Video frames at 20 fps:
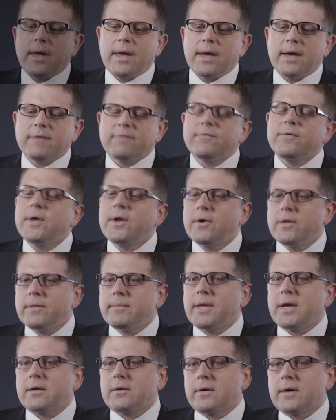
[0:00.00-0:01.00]
At Froedtert and
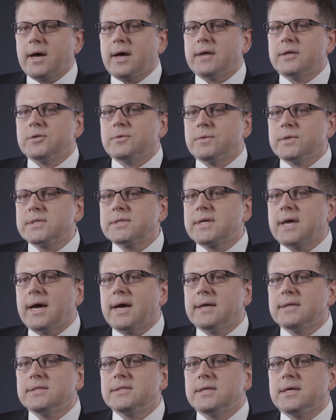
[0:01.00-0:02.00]
the Medical College of
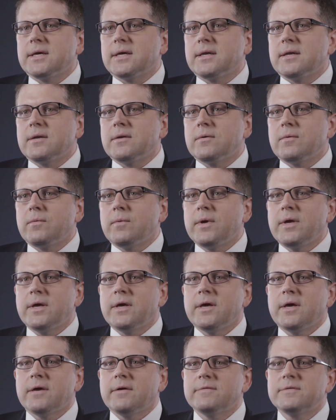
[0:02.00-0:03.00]
Wisconsin,
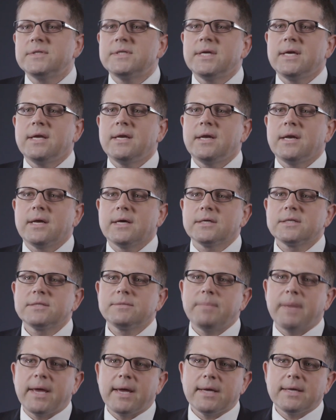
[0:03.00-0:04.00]
we have seen an
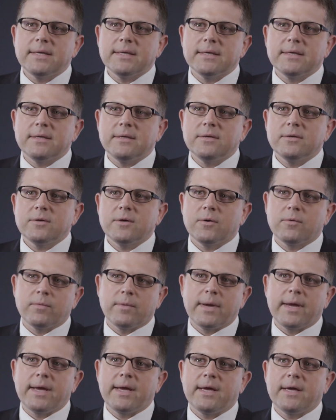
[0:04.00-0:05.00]
expanded
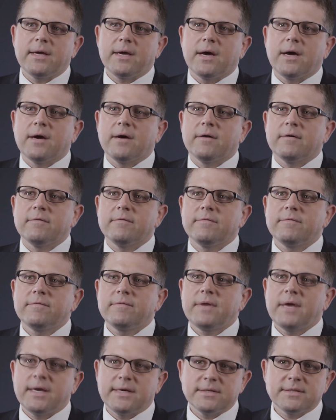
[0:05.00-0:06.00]
array
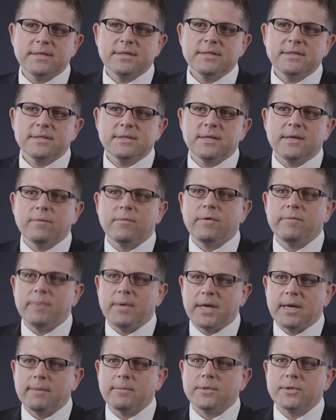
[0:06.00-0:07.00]
of cases that we've
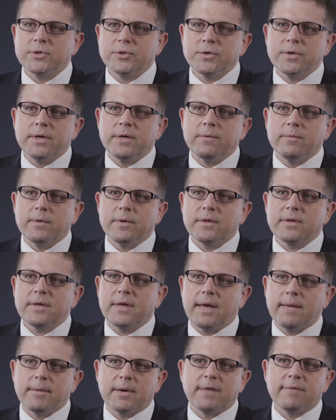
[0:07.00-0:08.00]
been able to treat with
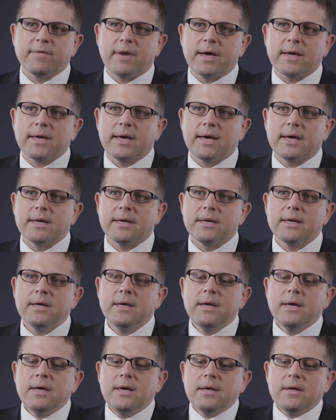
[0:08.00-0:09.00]
Gamma Knife Icon.
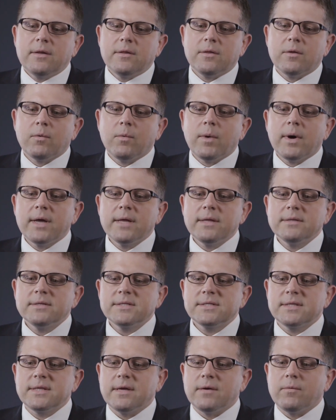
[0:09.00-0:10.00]
The
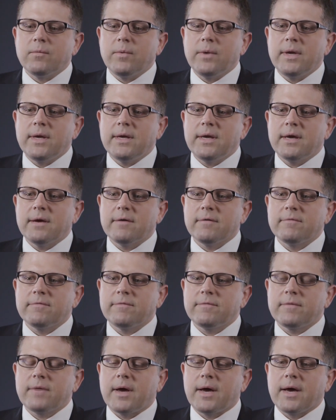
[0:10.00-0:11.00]
ones that we
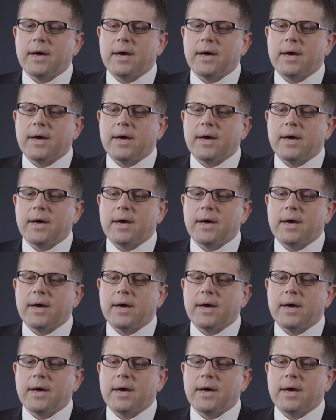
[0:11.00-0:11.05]
have